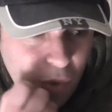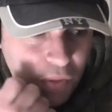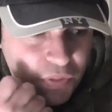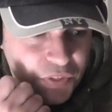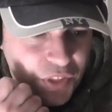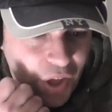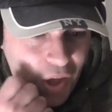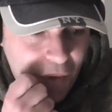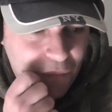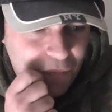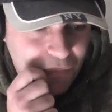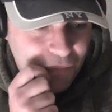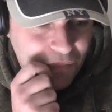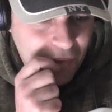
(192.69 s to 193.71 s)
What the?
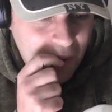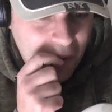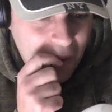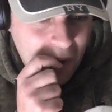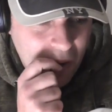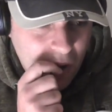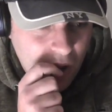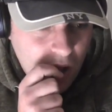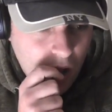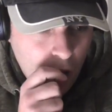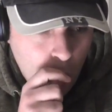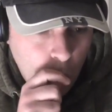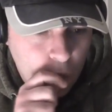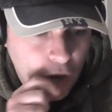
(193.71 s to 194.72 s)

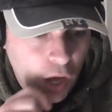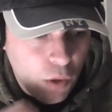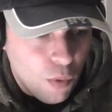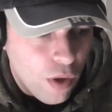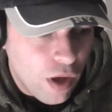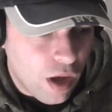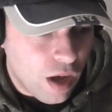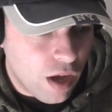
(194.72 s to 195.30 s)
Oh no.